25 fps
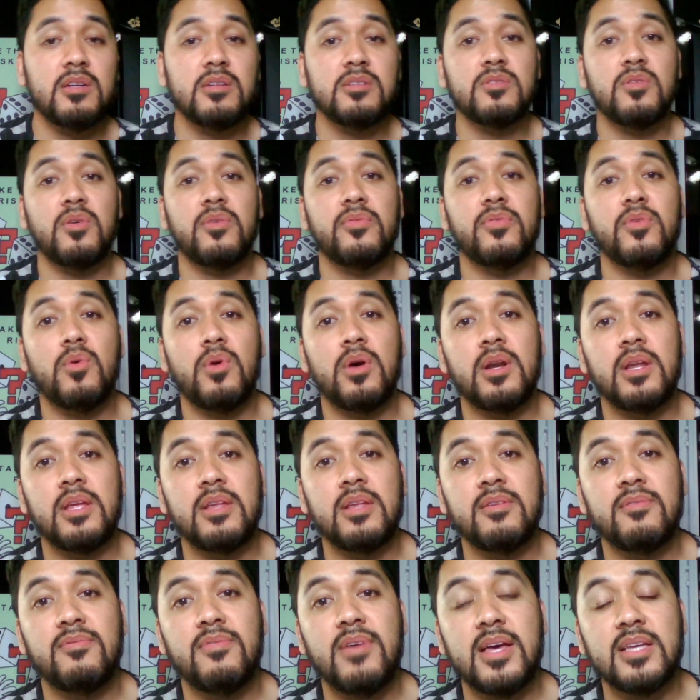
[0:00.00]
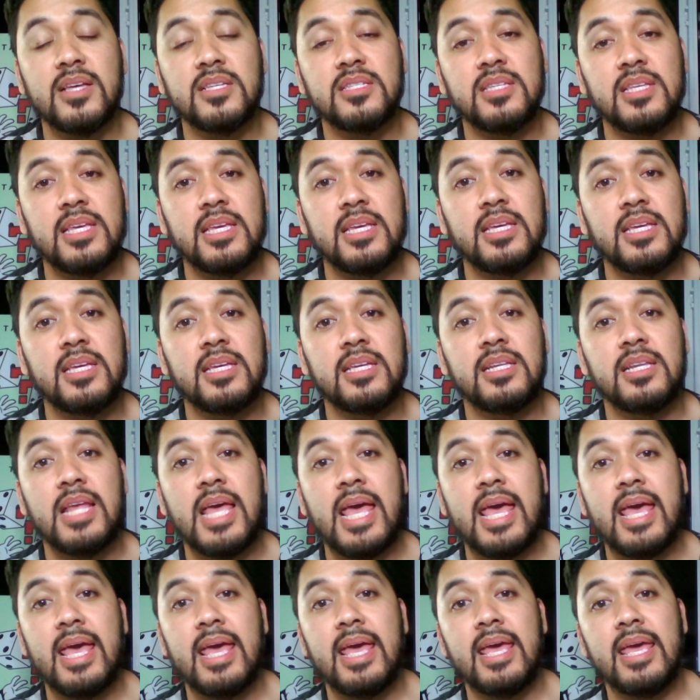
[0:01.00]
So if you want to invest in
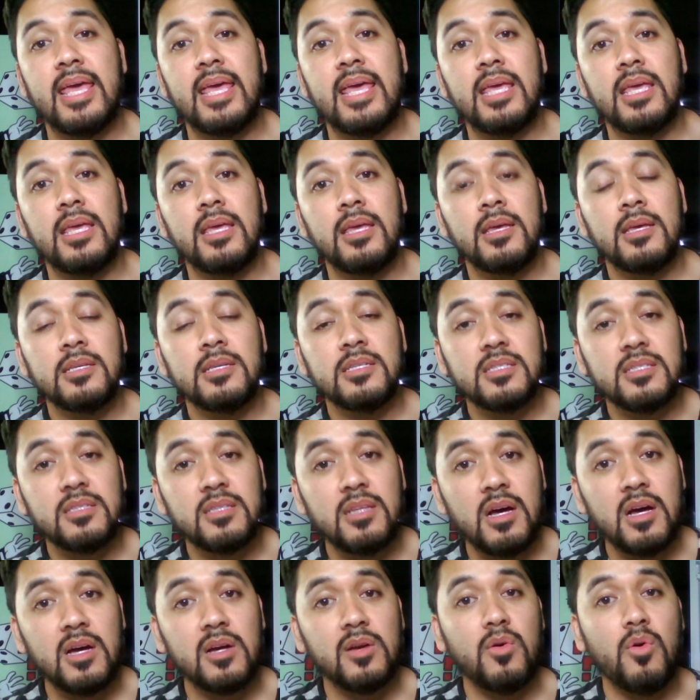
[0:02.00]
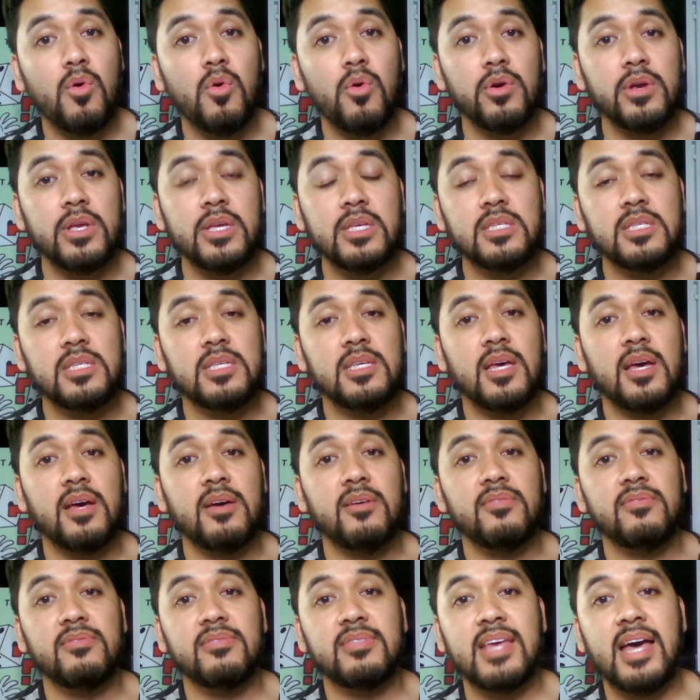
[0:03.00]
a stock or ETF
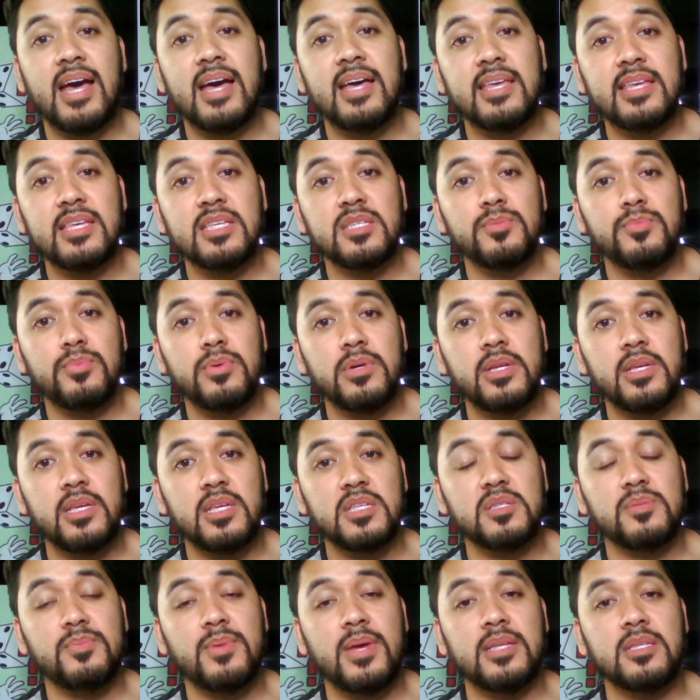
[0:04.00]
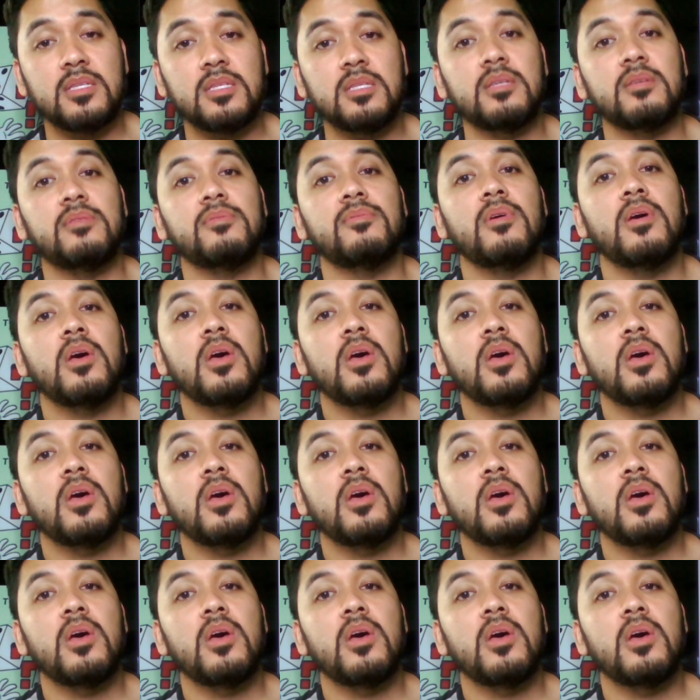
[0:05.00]
that is pretty expensive,